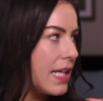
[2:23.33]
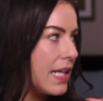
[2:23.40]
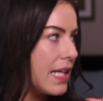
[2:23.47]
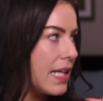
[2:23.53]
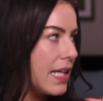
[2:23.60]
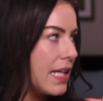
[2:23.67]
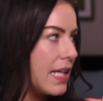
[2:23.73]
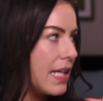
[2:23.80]

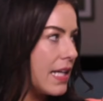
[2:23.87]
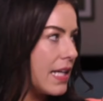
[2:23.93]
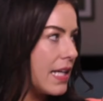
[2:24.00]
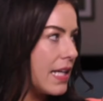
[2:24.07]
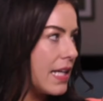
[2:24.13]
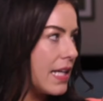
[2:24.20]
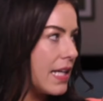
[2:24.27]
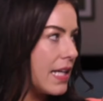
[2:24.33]

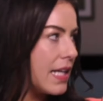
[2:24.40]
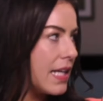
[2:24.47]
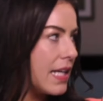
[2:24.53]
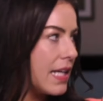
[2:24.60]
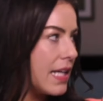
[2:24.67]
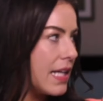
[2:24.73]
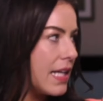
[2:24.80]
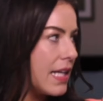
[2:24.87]

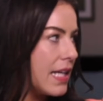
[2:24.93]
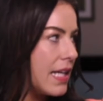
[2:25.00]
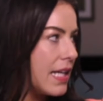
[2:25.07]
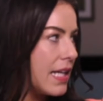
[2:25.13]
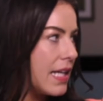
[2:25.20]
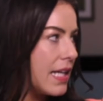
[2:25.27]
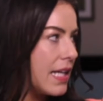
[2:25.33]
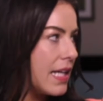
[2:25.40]

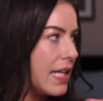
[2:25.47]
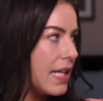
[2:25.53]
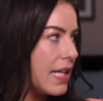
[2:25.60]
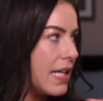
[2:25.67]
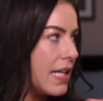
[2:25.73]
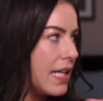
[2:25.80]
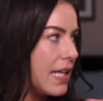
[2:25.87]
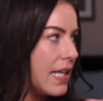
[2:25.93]

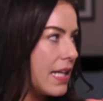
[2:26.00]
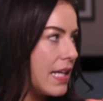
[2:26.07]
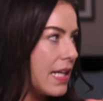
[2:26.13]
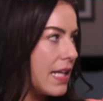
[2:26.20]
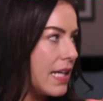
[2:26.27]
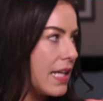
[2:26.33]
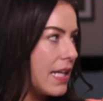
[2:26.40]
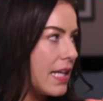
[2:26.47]

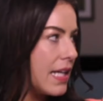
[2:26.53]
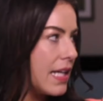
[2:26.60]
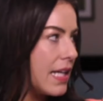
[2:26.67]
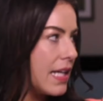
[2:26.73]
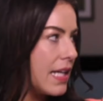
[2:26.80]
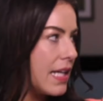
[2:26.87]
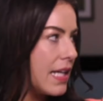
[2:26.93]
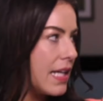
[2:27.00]

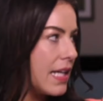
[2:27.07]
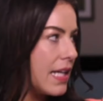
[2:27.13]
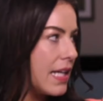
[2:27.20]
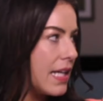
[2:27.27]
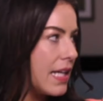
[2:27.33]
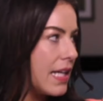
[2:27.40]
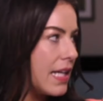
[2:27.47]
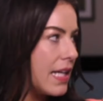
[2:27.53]

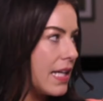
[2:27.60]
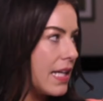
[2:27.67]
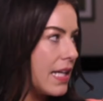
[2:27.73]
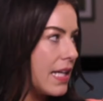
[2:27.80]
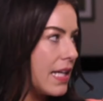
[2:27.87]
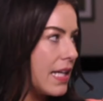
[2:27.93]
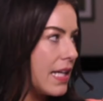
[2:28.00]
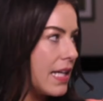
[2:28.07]

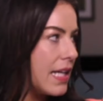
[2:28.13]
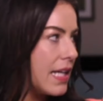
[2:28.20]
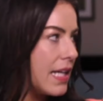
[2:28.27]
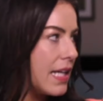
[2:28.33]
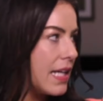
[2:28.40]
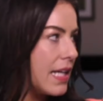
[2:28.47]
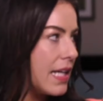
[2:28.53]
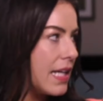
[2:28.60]

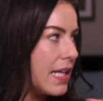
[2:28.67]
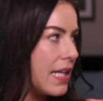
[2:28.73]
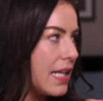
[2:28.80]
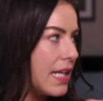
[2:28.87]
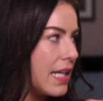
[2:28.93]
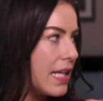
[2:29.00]
(silent)